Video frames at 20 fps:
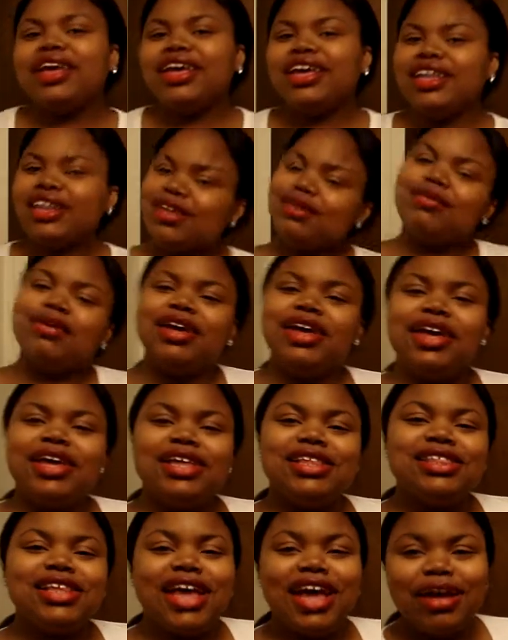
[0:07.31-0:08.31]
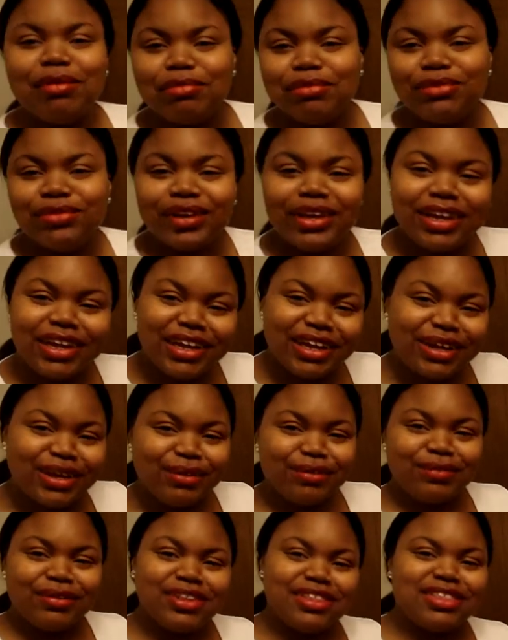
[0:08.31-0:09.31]
Anyways, I'm on
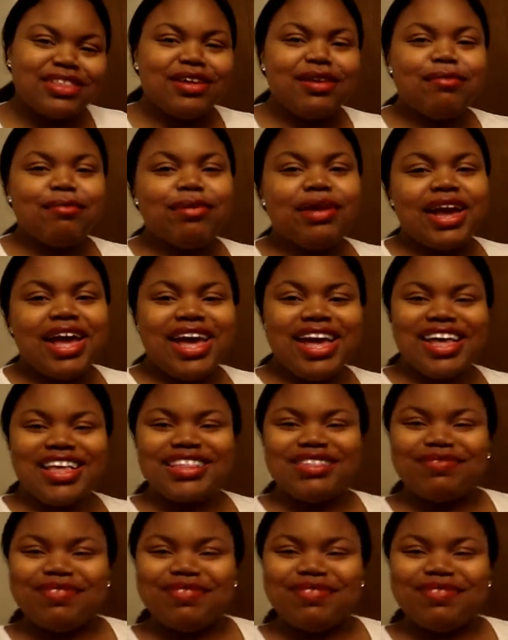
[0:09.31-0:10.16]
here with some prize